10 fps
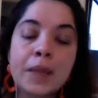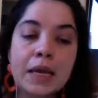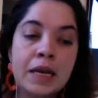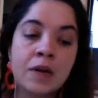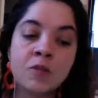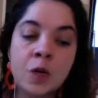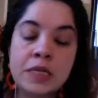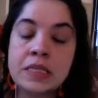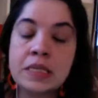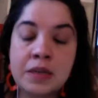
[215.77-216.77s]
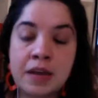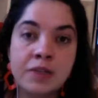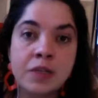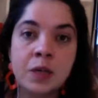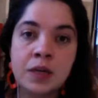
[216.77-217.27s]
And of course, they're
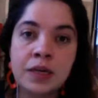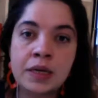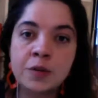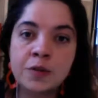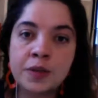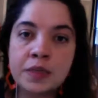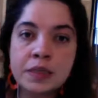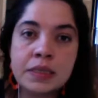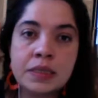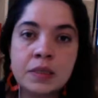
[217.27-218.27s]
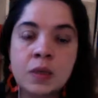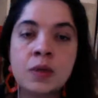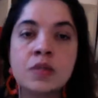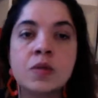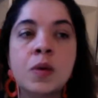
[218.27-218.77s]
never good enough, and so on
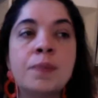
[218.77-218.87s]
and so on.